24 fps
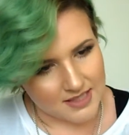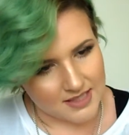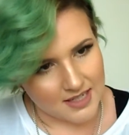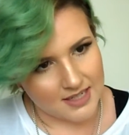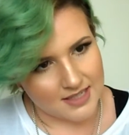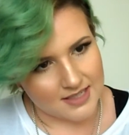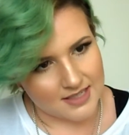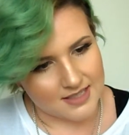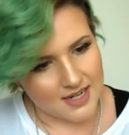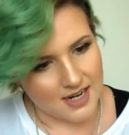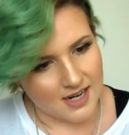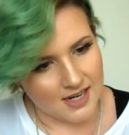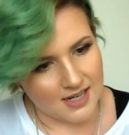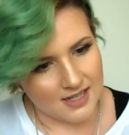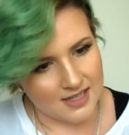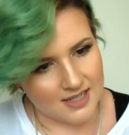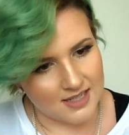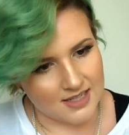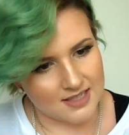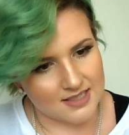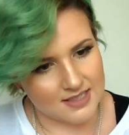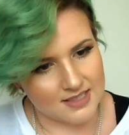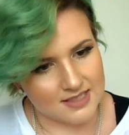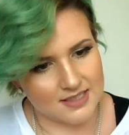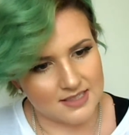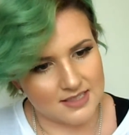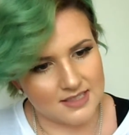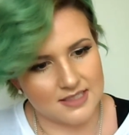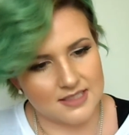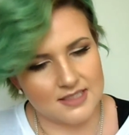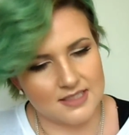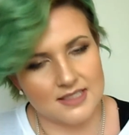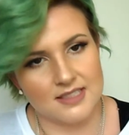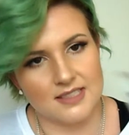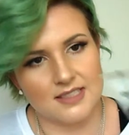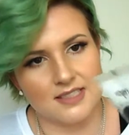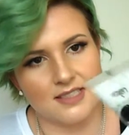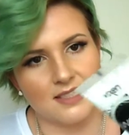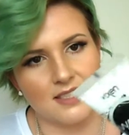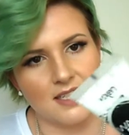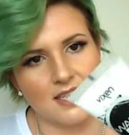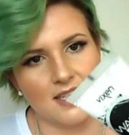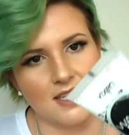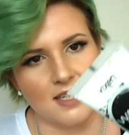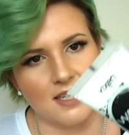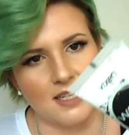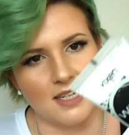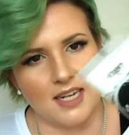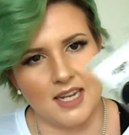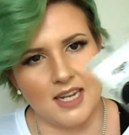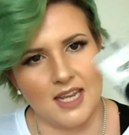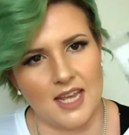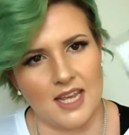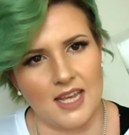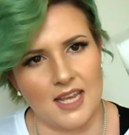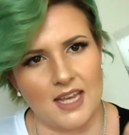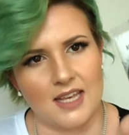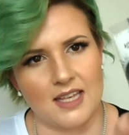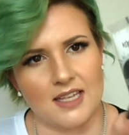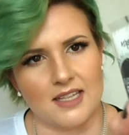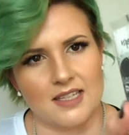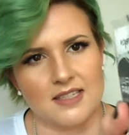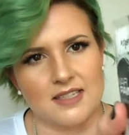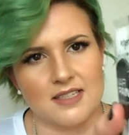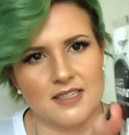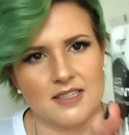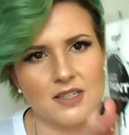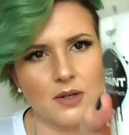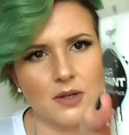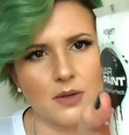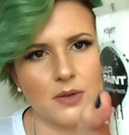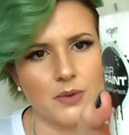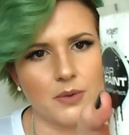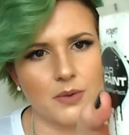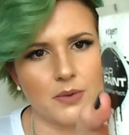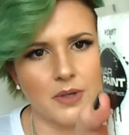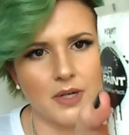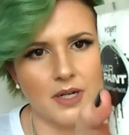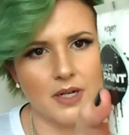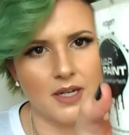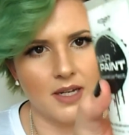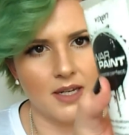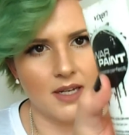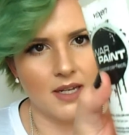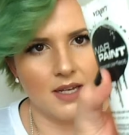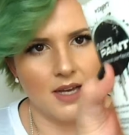There's like tons in here, so